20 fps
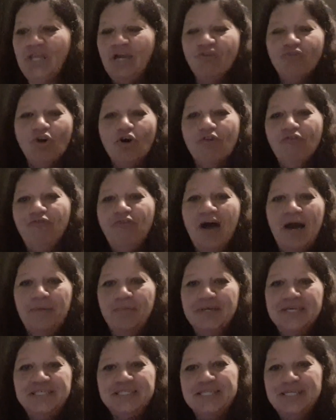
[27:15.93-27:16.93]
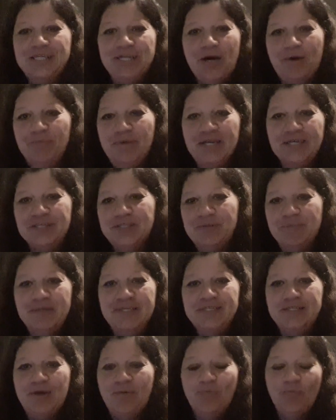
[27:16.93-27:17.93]
I've got a family sitting up next to me
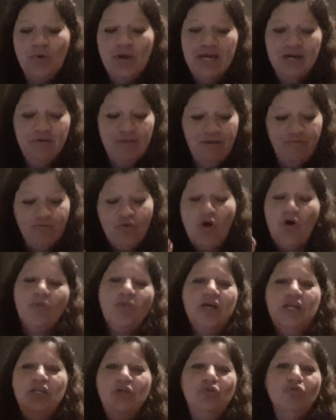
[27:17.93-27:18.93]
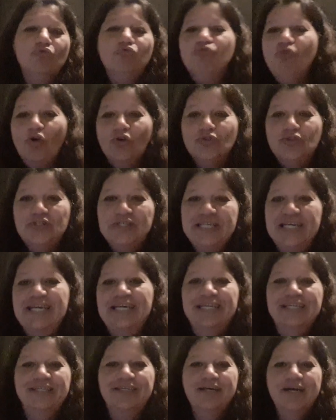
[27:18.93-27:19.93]
somewhere, and they've got their little rods
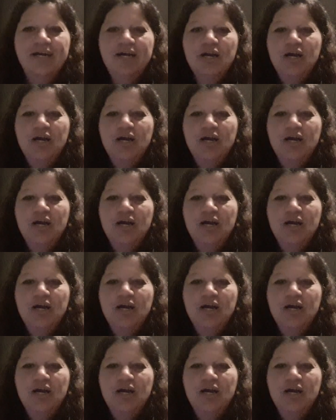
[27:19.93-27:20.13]
in,